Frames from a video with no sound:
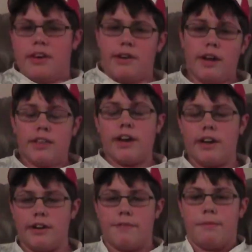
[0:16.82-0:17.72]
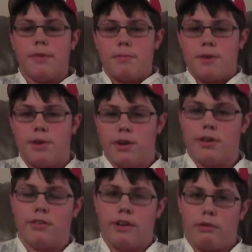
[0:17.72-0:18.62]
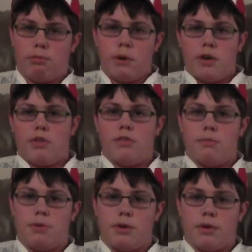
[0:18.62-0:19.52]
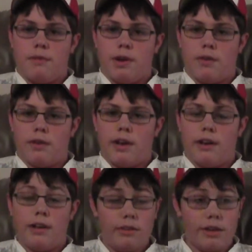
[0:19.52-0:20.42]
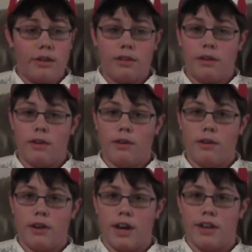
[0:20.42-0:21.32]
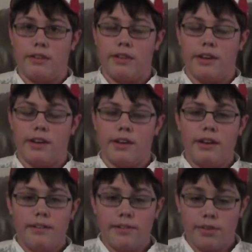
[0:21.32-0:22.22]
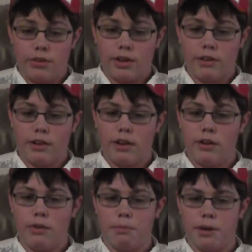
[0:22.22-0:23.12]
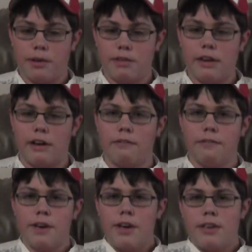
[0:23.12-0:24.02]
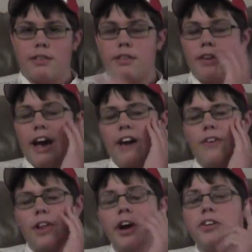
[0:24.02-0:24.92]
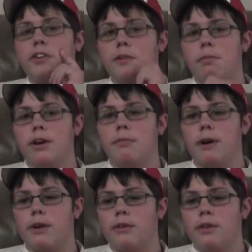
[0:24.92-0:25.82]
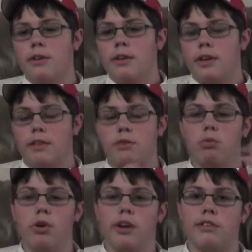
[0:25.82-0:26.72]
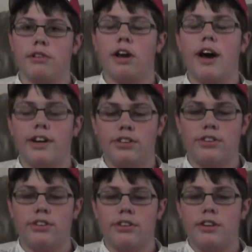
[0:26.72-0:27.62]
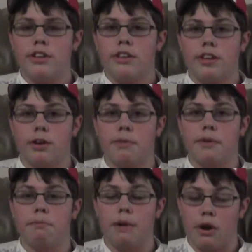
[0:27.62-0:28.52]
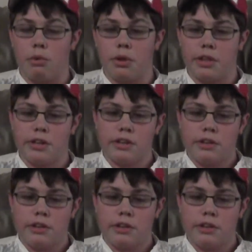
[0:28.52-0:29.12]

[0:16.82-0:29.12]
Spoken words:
I got the idea from this because I was watching some YouTube videos, like, it sounds like a good idea, so I decided to do it myself, since I have a lot to complain about, and this world has a lot that could be better with it.